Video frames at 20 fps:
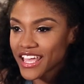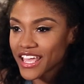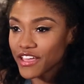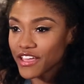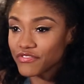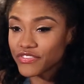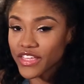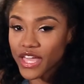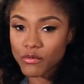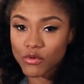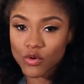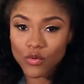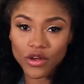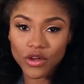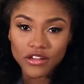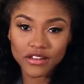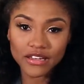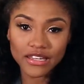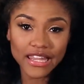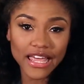If they were
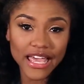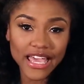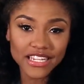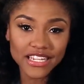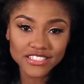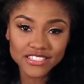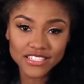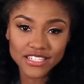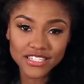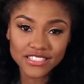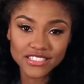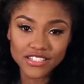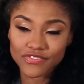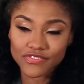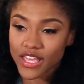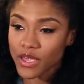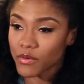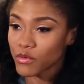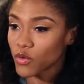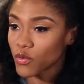wearing lashes, if
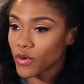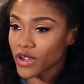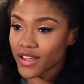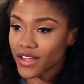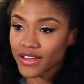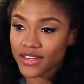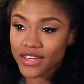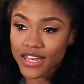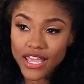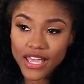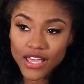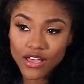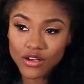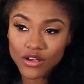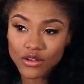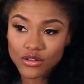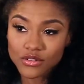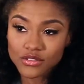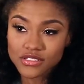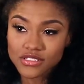they were wearing
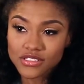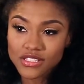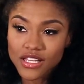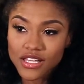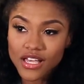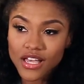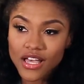nails,